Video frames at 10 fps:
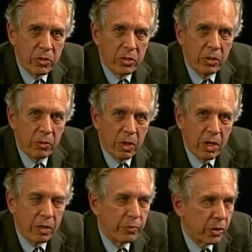to
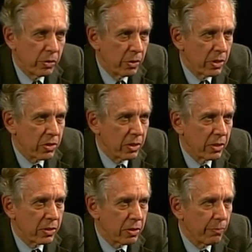our viewers
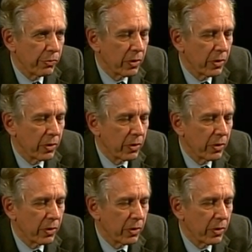is